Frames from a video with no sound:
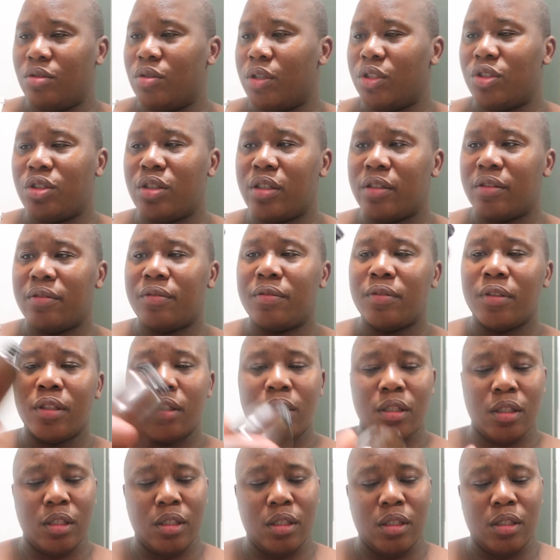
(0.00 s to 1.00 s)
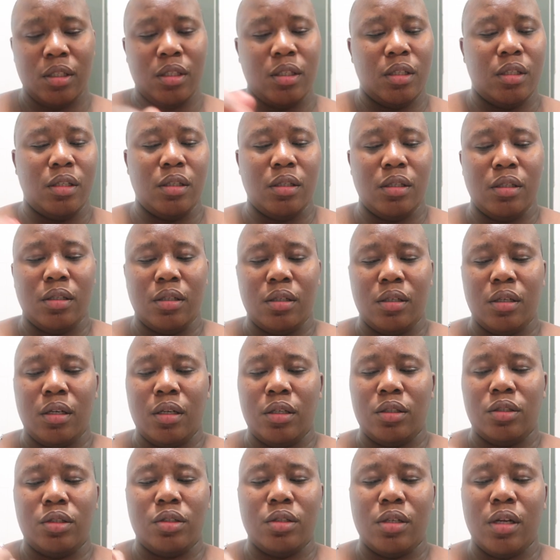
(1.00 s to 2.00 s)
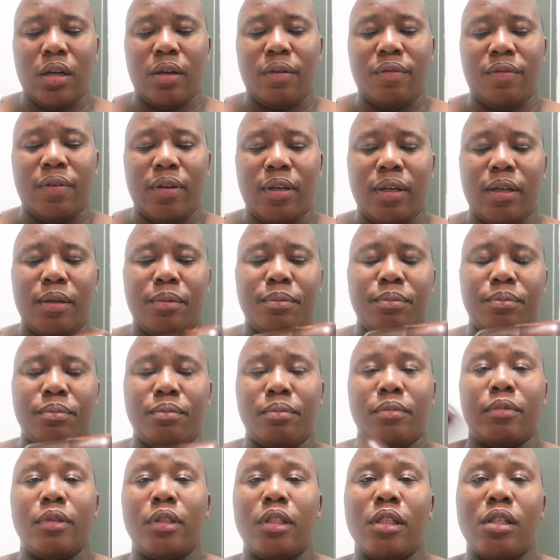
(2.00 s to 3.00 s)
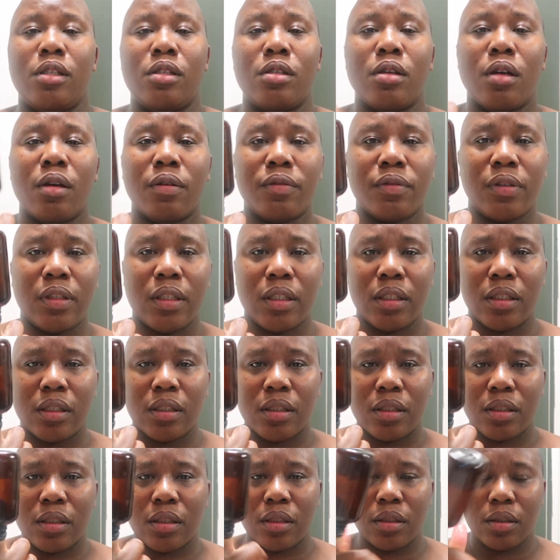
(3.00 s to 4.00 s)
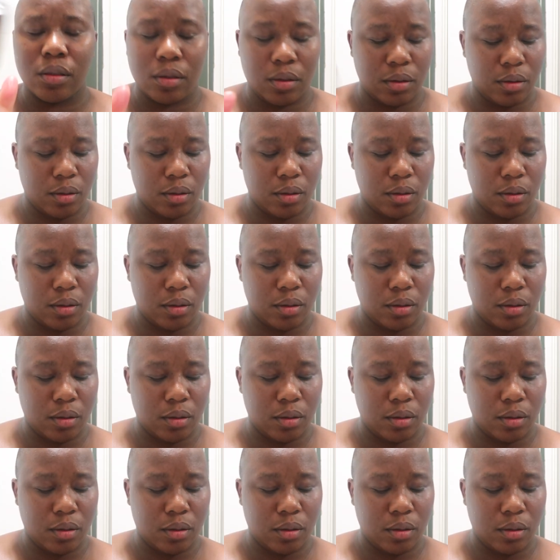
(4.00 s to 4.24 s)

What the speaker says: I should have dissolved this.